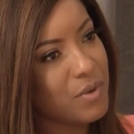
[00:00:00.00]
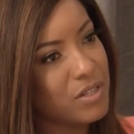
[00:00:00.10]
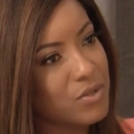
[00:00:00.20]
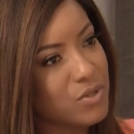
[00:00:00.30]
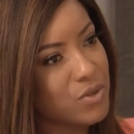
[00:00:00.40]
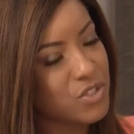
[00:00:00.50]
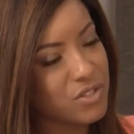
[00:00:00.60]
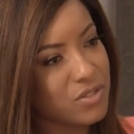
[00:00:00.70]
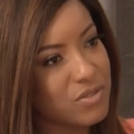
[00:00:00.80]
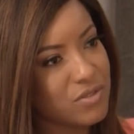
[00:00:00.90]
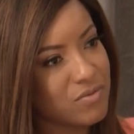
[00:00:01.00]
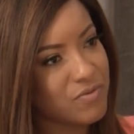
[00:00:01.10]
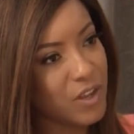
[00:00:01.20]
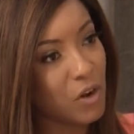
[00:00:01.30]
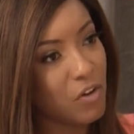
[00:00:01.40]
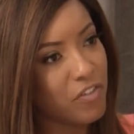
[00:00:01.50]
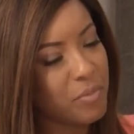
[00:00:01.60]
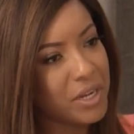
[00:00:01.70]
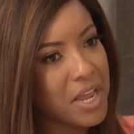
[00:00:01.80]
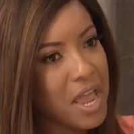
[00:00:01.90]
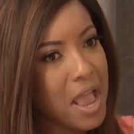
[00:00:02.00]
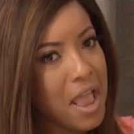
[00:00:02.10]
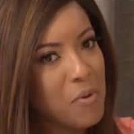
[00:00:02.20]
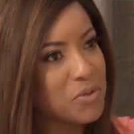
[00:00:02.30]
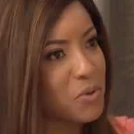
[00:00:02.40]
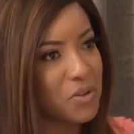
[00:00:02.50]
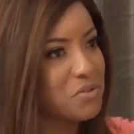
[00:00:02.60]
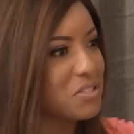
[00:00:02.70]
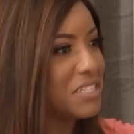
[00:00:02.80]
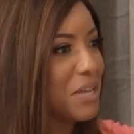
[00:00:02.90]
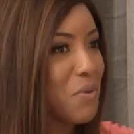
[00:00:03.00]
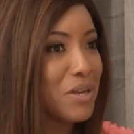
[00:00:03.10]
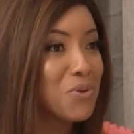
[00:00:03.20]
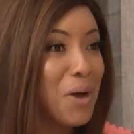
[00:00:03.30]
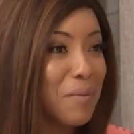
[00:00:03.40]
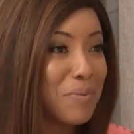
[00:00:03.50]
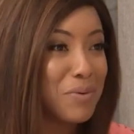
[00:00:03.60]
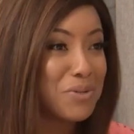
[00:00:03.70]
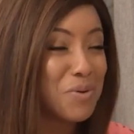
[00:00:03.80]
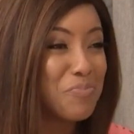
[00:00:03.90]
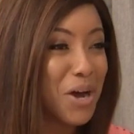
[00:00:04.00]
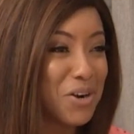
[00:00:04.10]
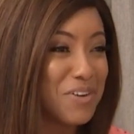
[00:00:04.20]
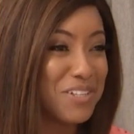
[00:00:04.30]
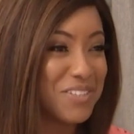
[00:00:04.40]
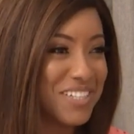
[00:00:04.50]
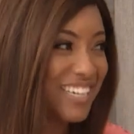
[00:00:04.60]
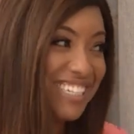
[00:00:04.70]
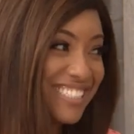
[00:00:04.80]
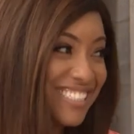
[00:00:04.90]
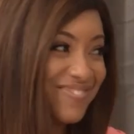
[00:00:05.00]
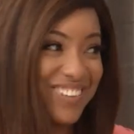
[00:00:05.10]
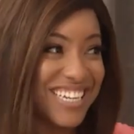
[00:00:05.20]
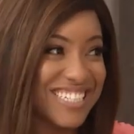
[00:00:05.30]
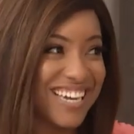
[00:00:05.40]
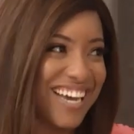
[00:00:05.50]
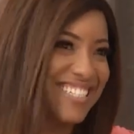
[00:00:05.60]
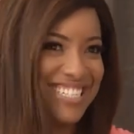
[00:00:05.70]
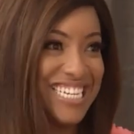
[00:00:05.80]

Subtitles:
metal, so it just fell off. But it was one of those things that we were so happy, we were so proud of ourselves. Like, Melinda,